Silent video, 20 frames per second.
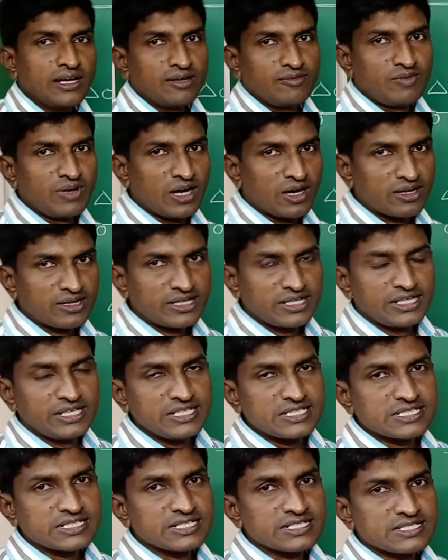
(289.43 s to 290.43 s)
We already
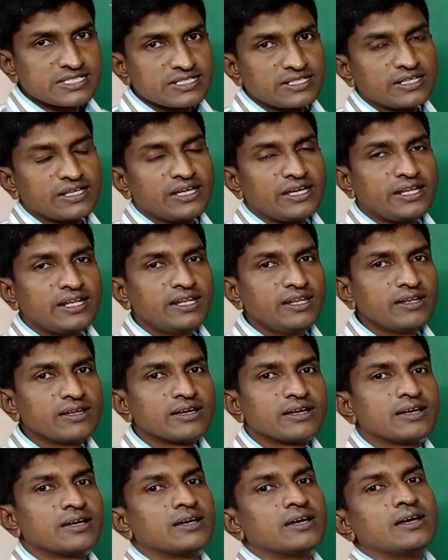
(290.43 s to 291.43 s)
discussed in
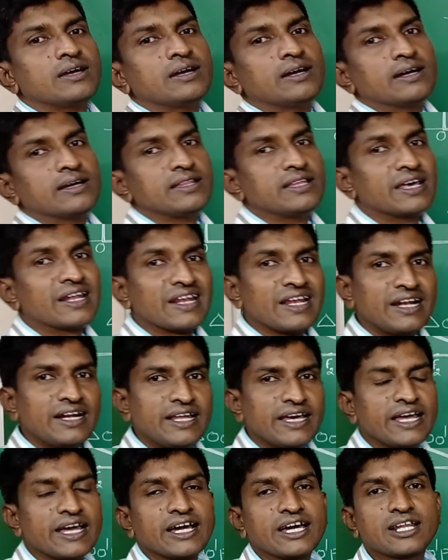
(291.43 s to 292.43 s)
the ray
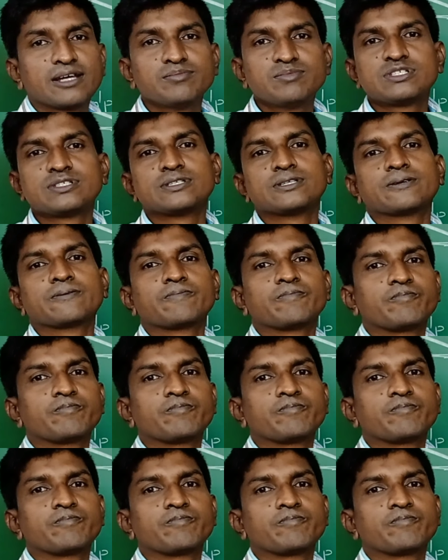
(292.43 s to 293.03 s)
diagrams.